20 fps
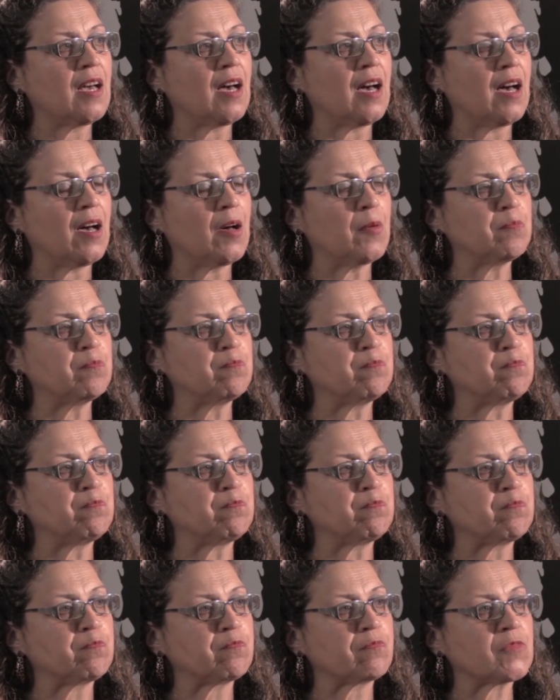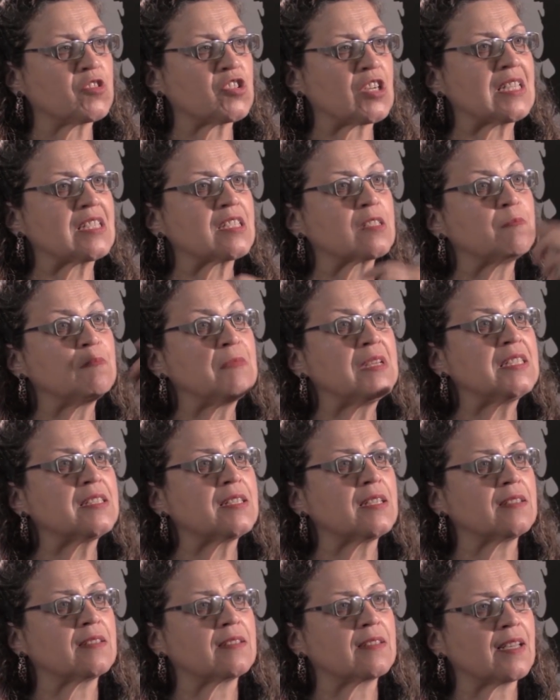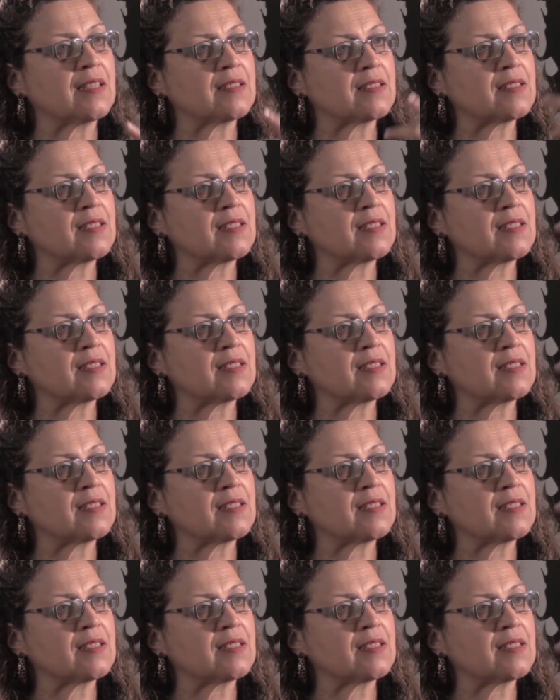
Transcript: Um, transmitted that